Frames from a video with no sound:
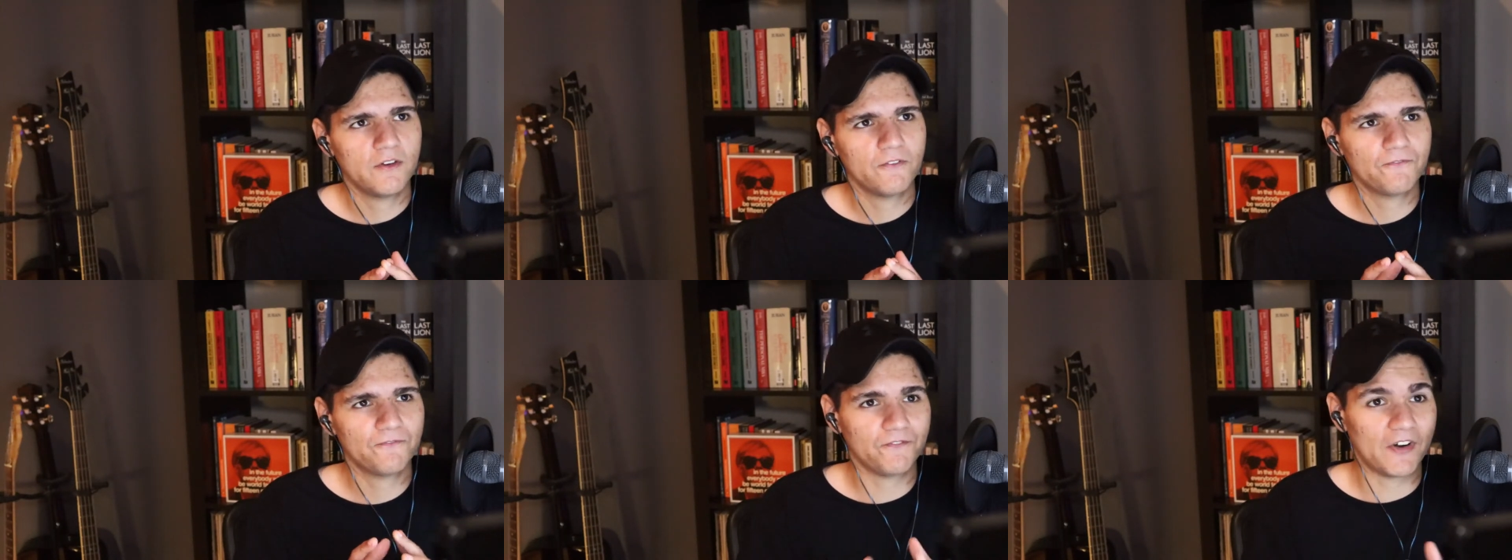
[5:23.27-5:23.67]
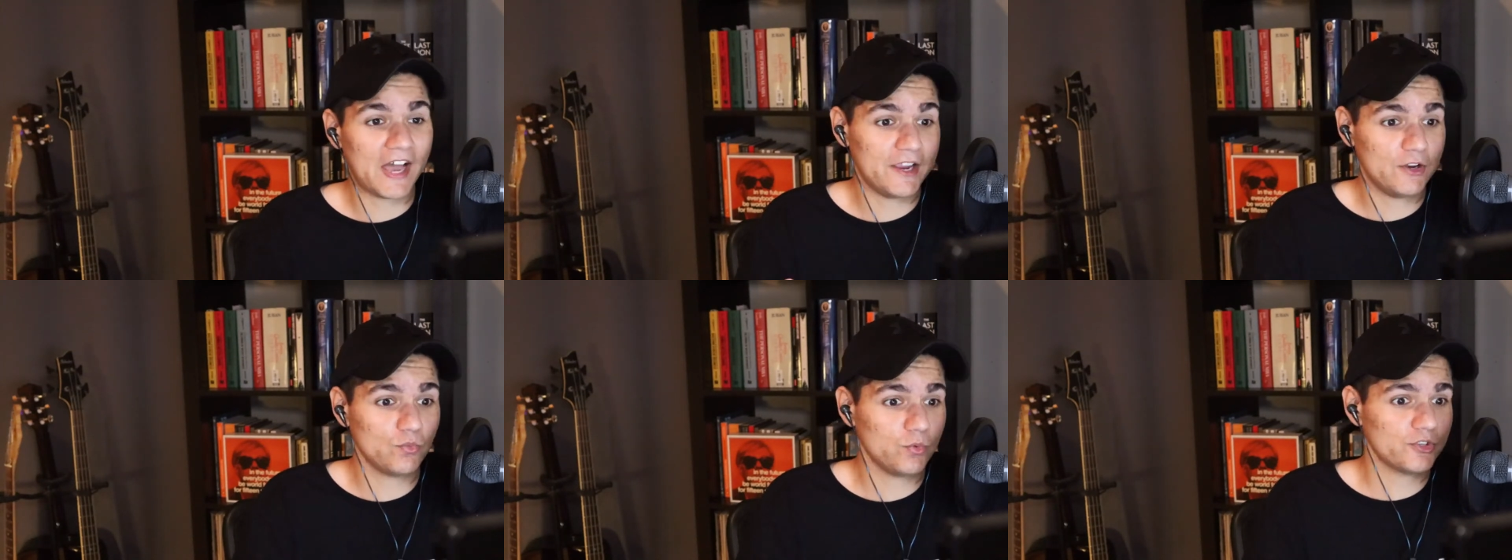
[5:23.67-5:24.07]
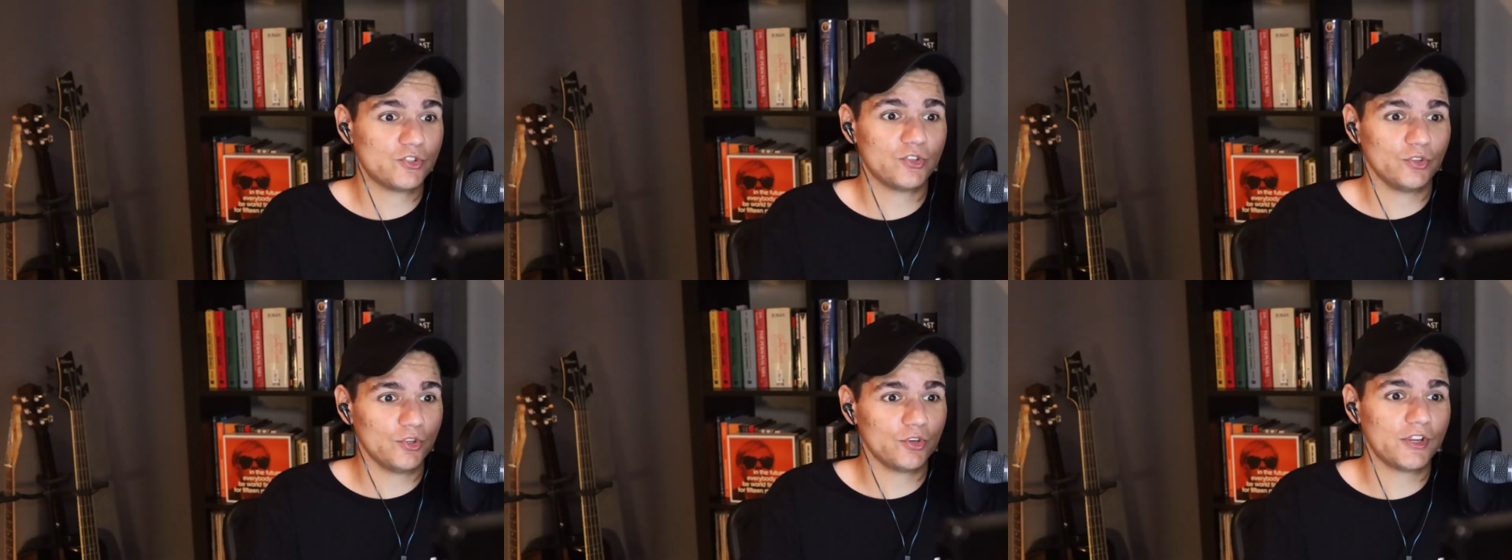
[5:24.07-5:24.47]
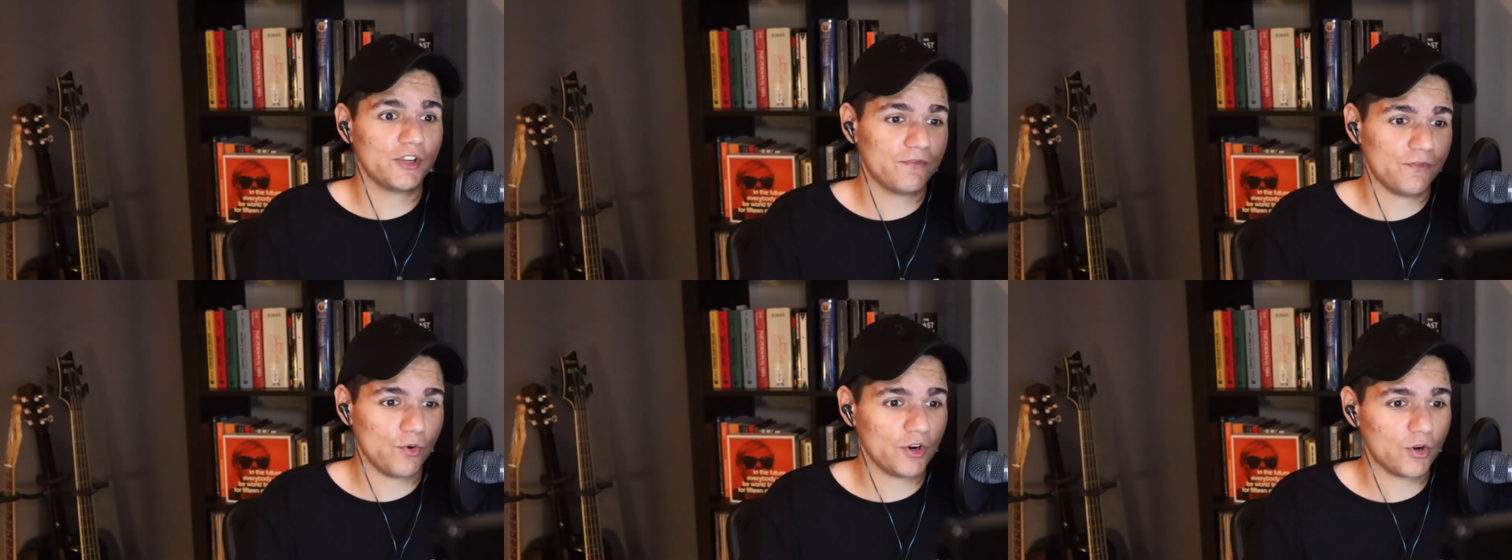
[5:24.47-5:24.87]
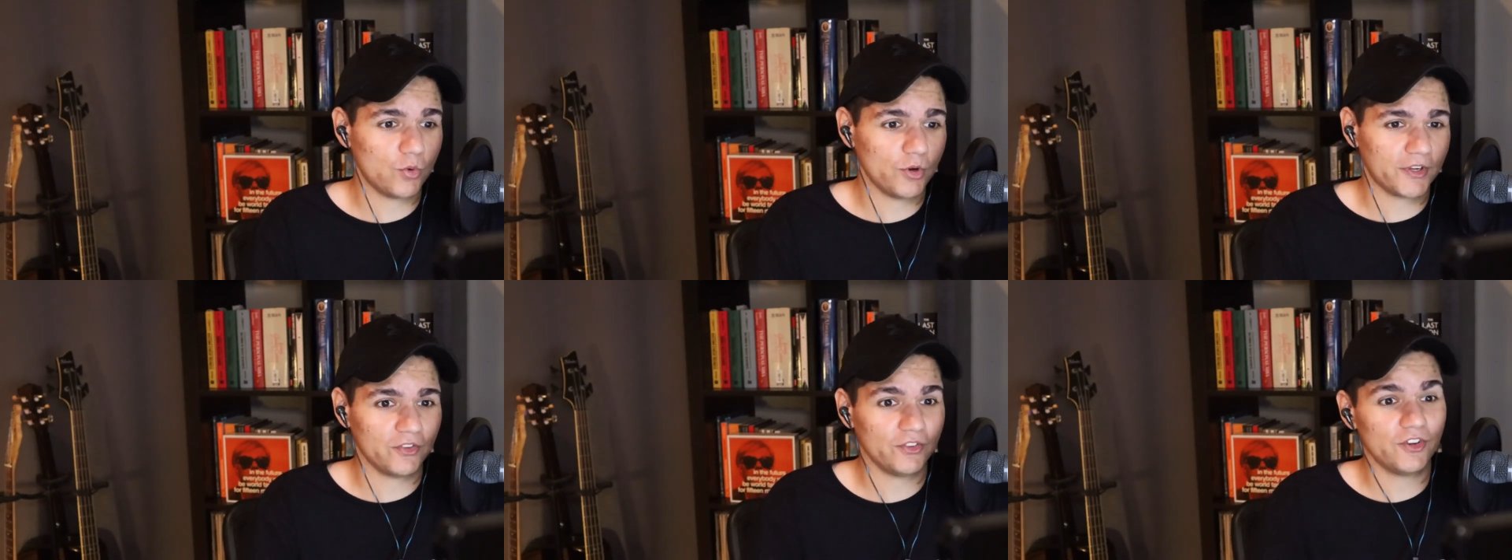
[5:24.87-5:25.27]
find what you're looking for
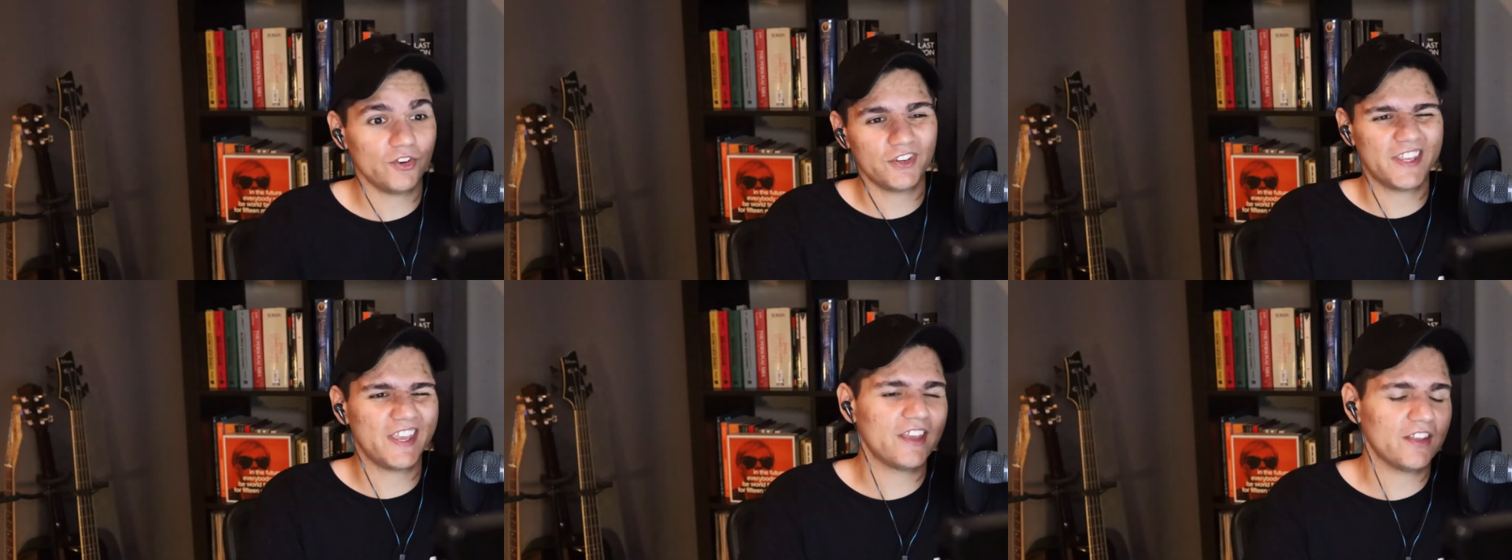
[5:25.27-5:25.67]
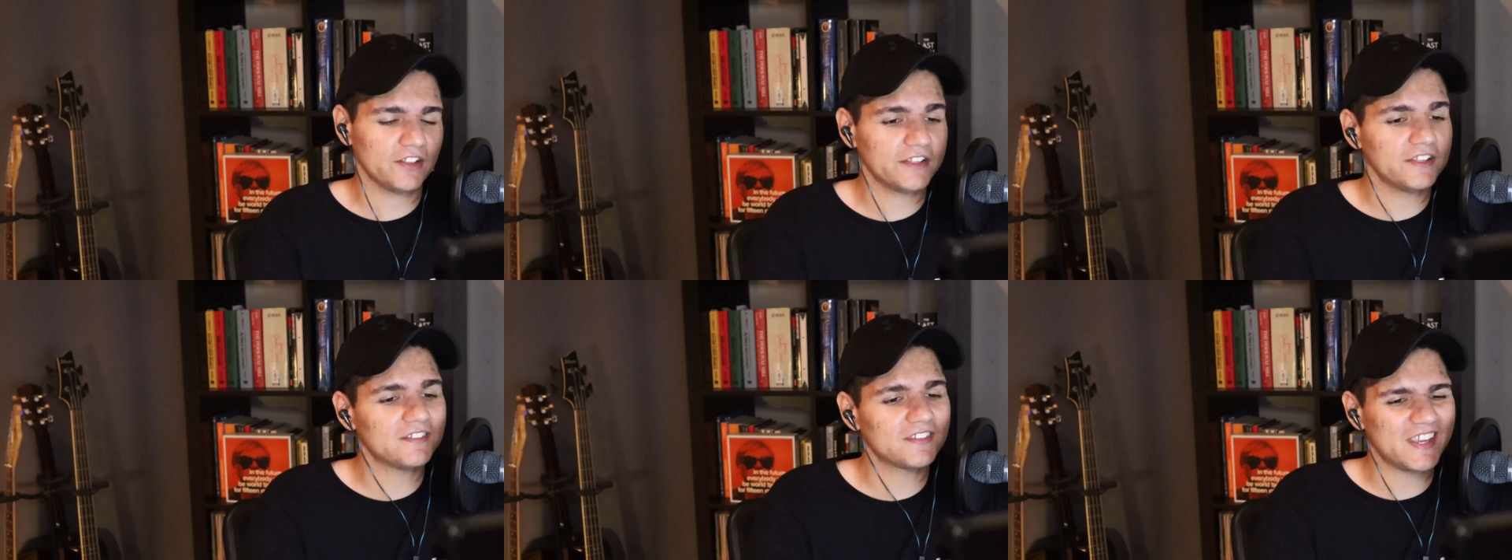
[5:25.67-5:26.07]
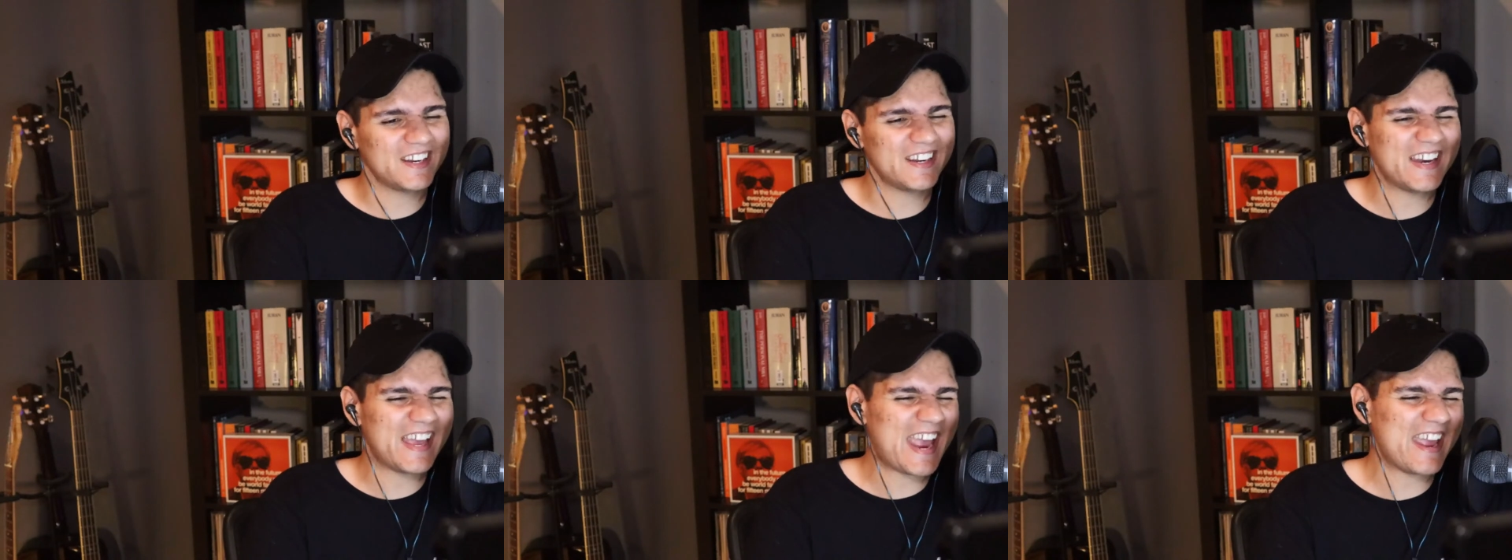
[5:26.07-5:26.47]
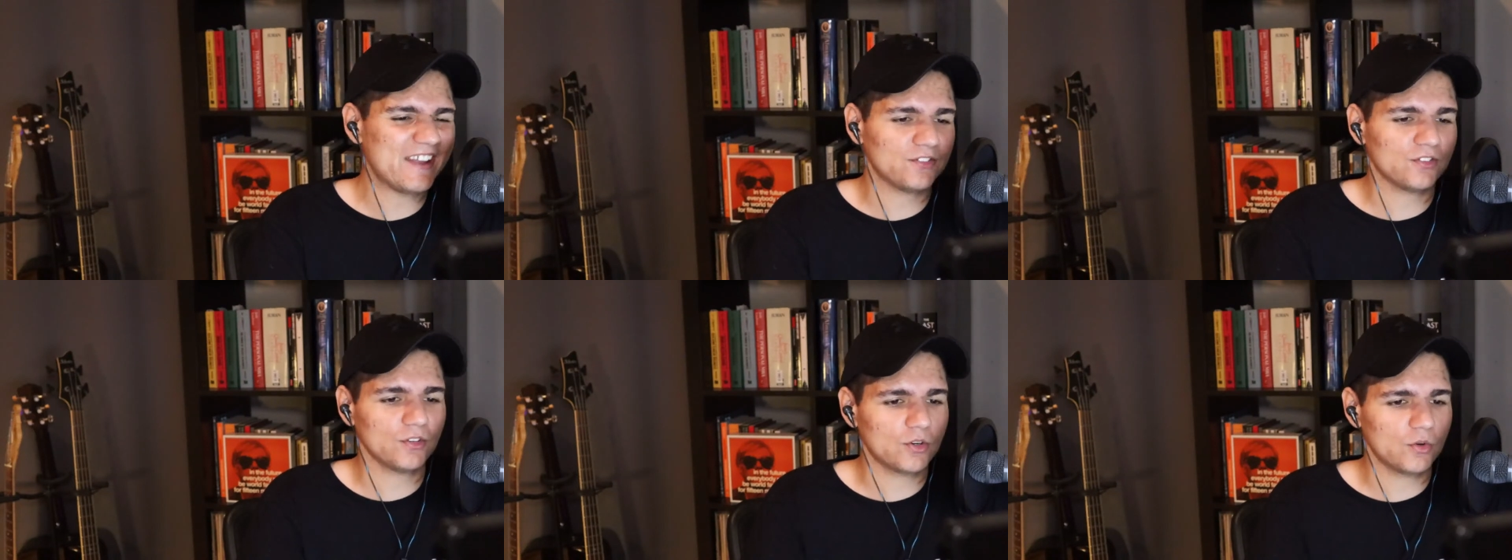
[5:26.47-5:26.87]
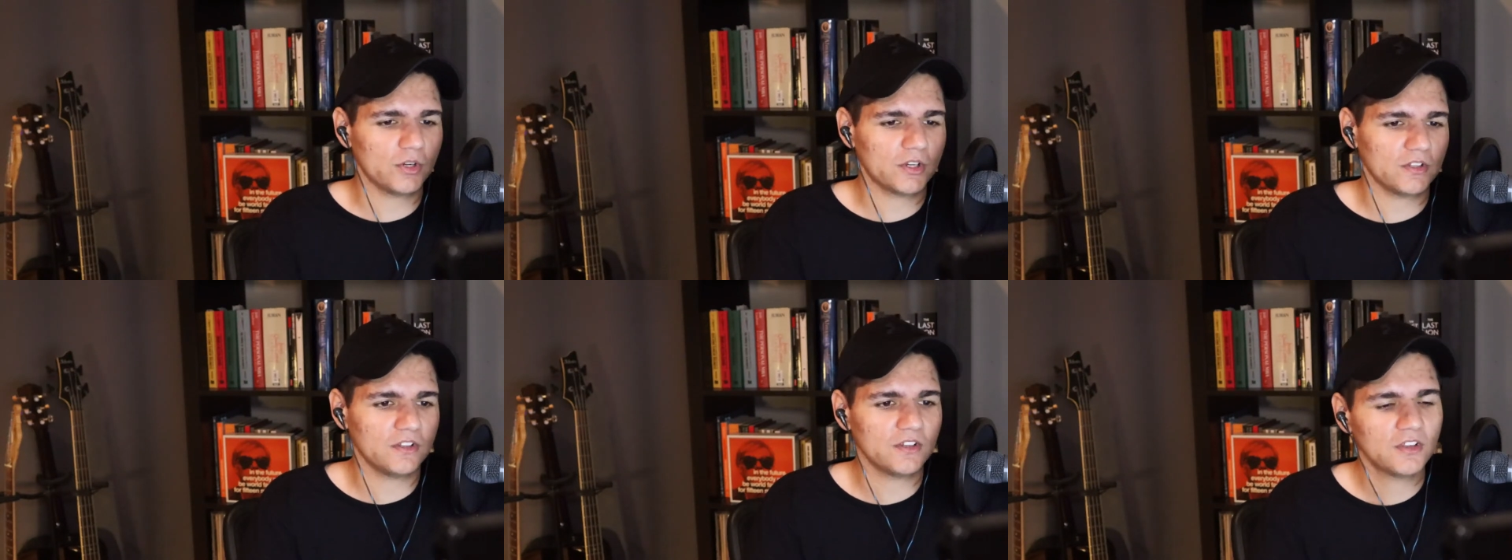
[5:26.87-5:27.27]
quickly or get at least get an answer
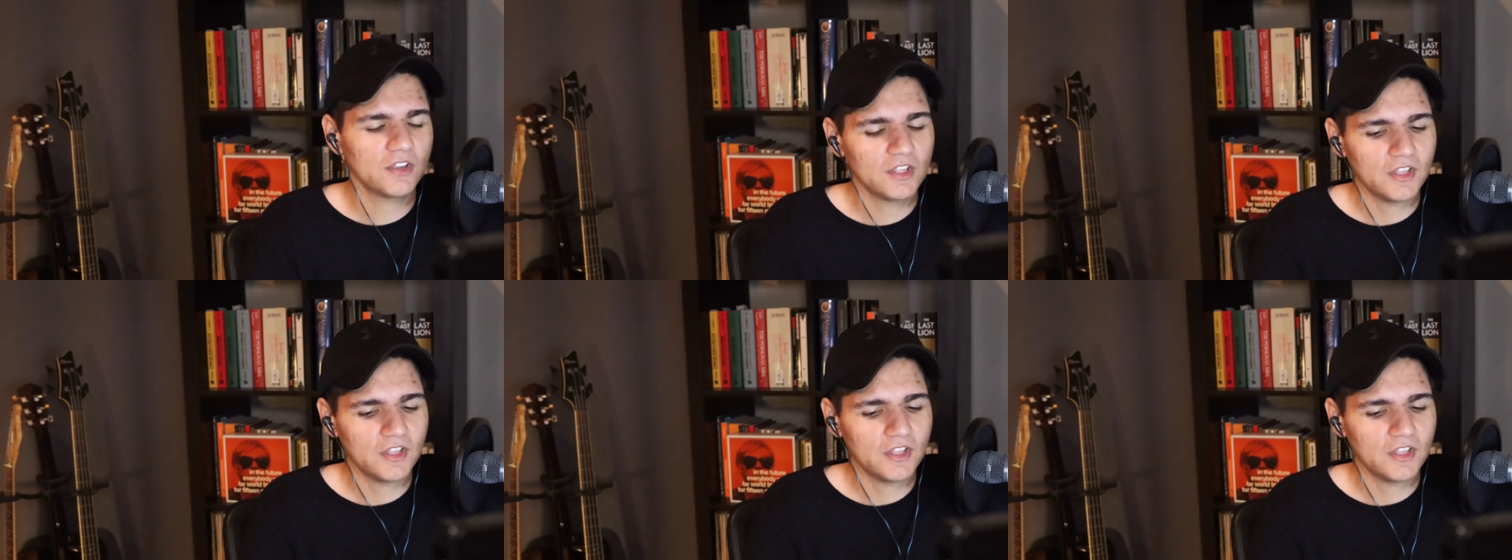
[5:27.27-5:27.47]
quickly.